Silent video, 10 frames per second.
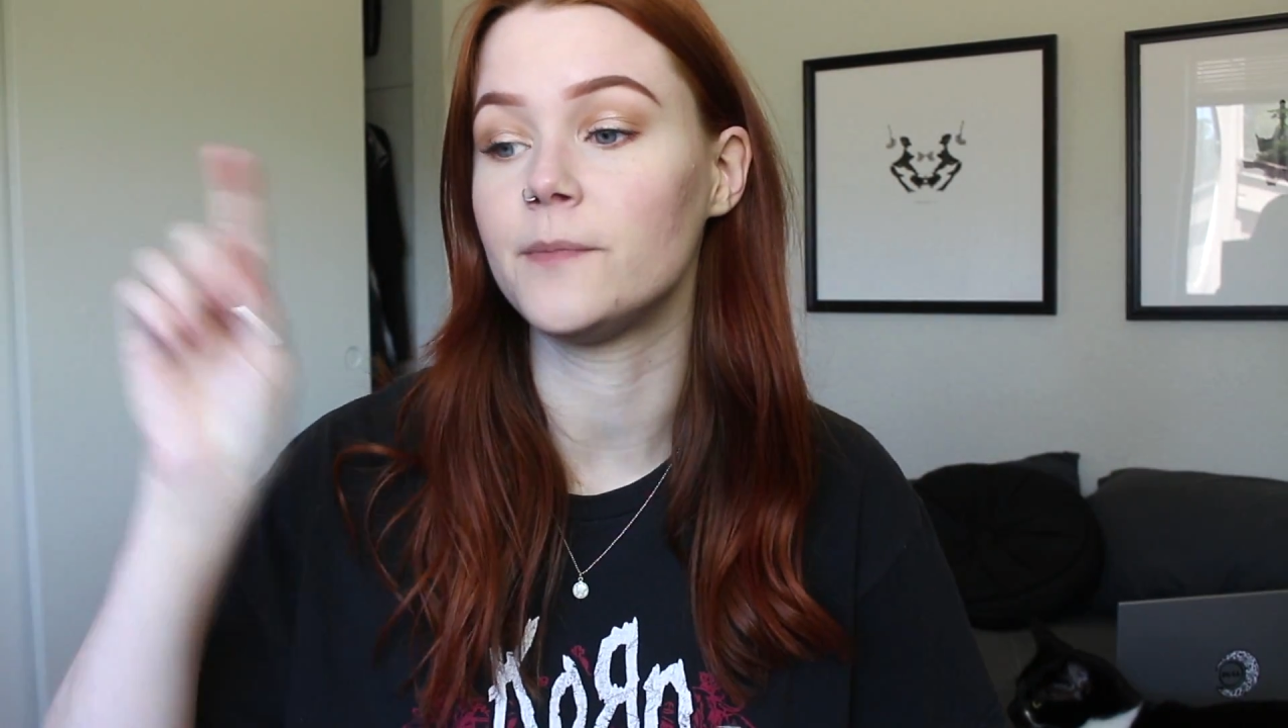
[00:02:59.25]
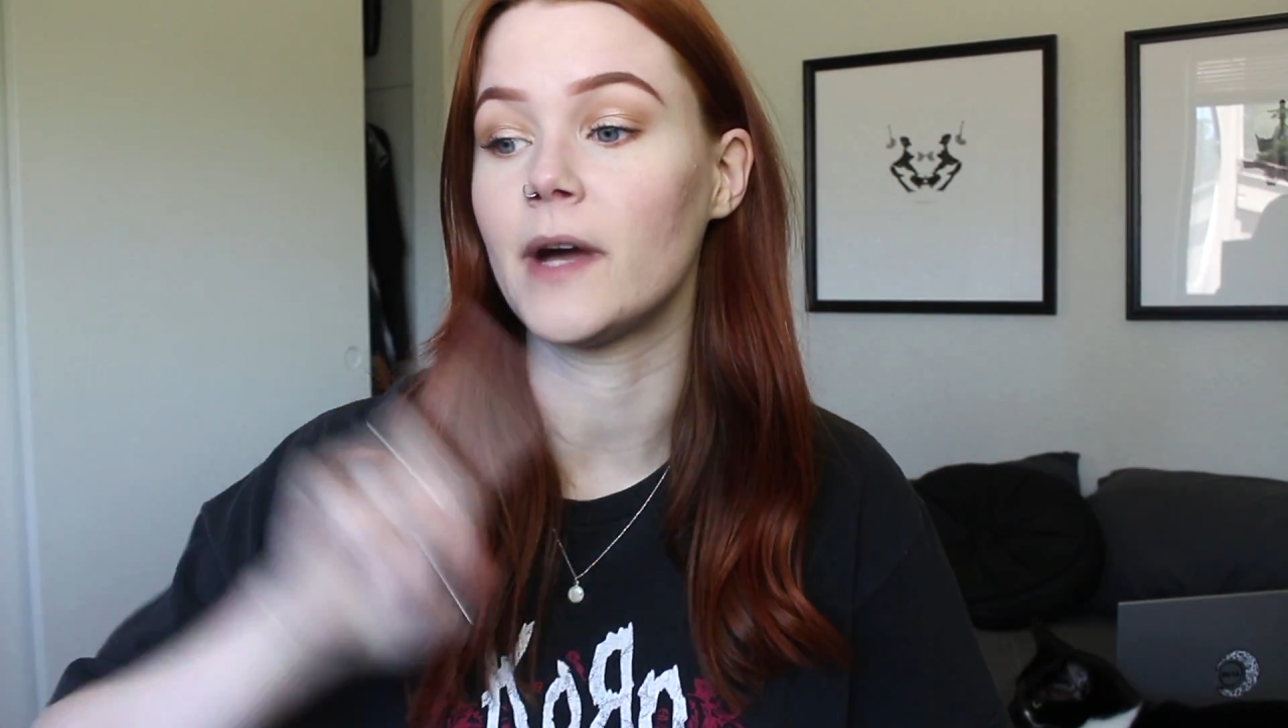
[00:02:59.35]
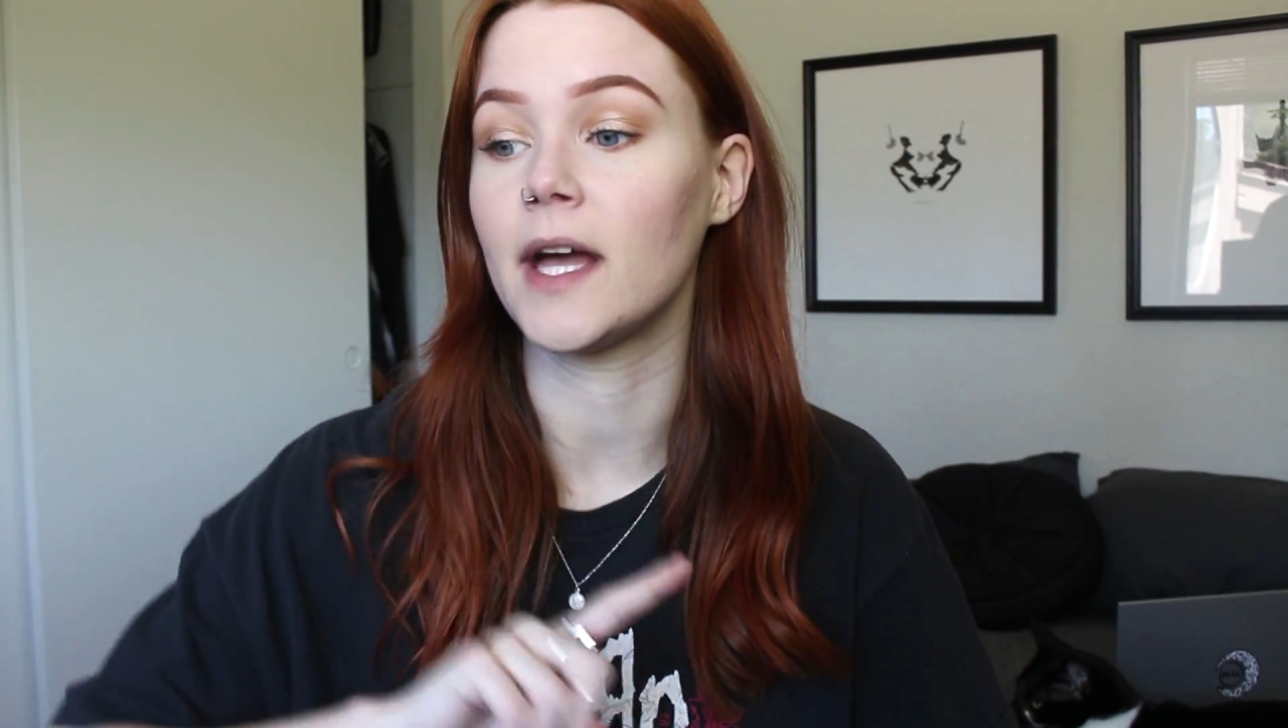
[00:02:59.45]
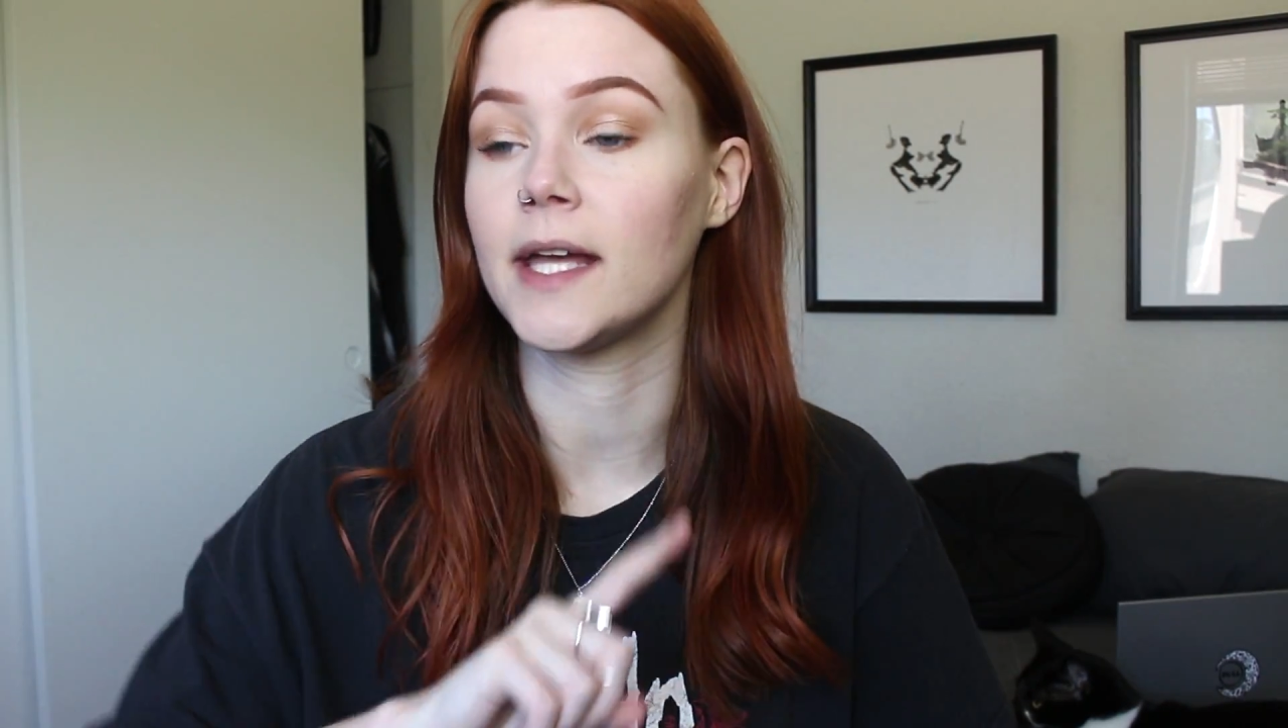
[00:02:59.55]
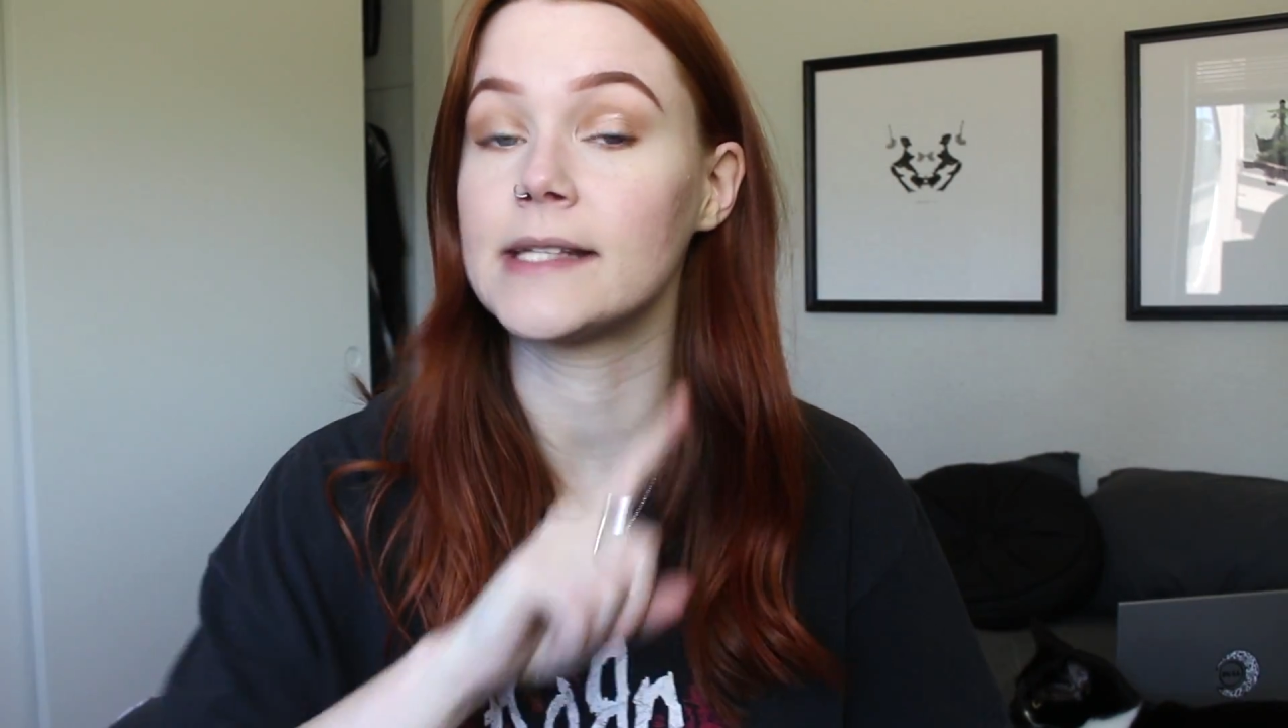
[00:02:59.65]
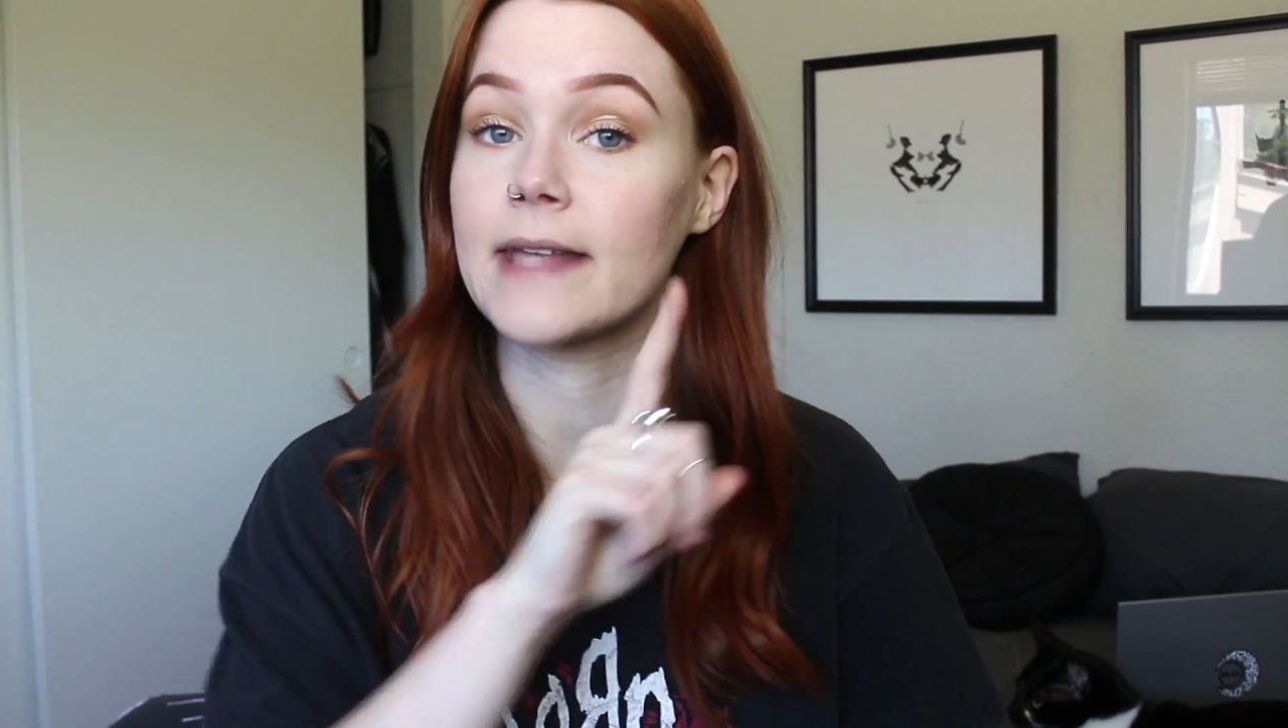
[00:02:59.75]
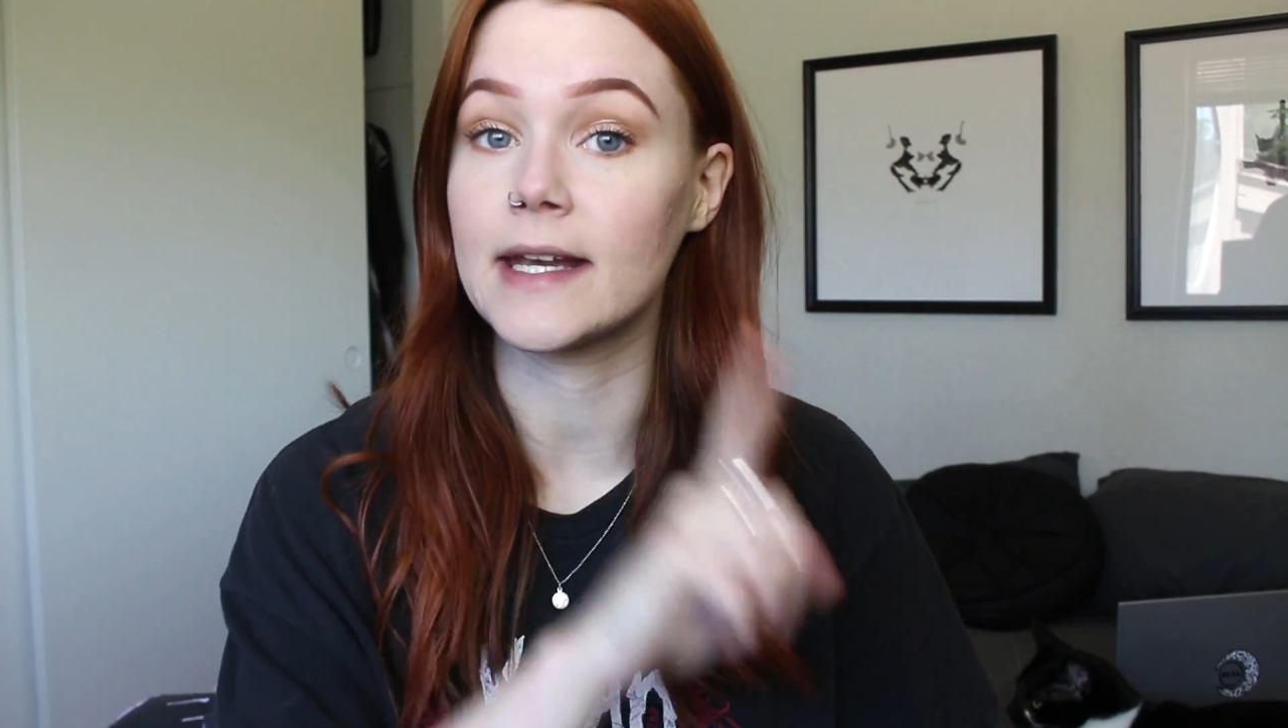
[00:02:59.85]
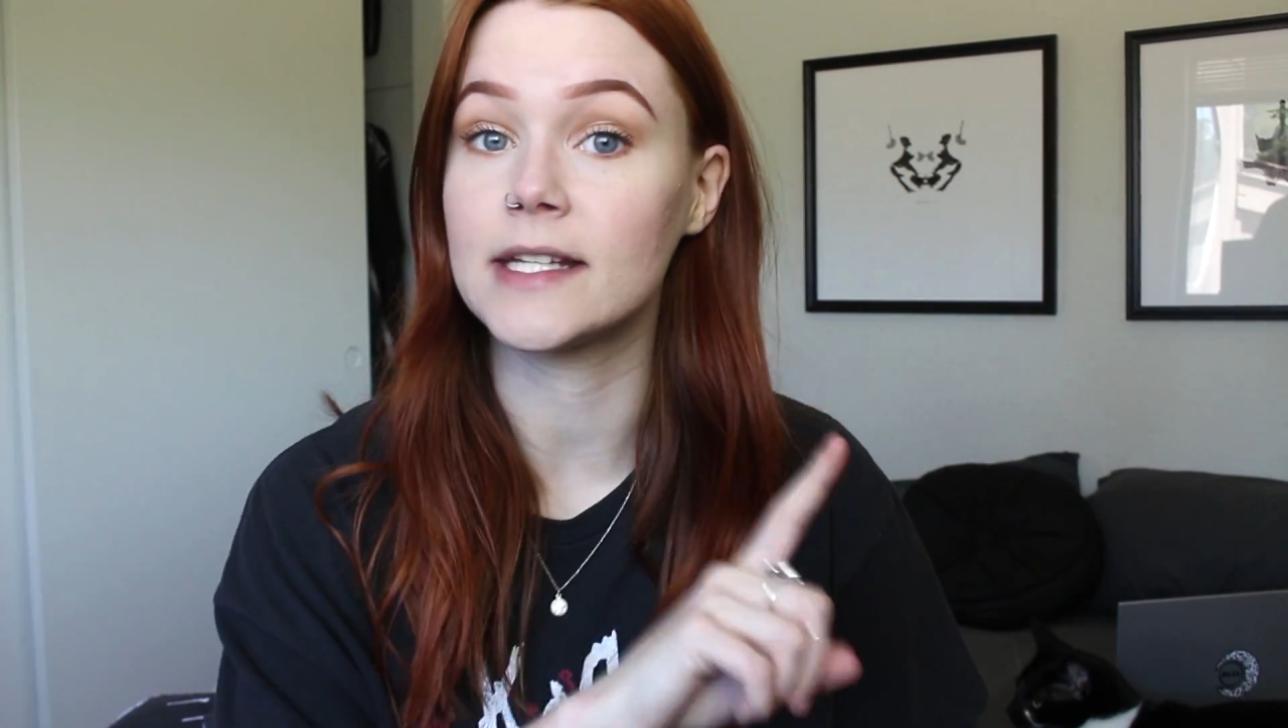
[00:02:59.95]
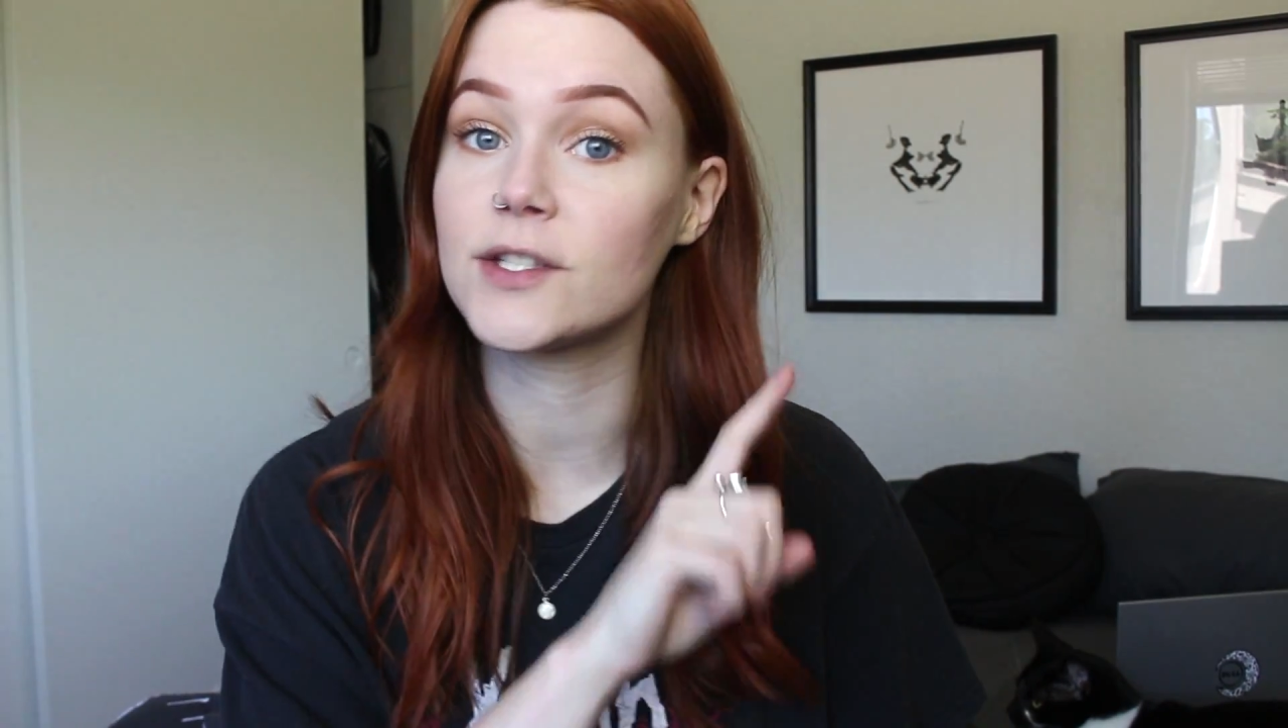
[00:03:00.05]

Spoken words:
my anxiety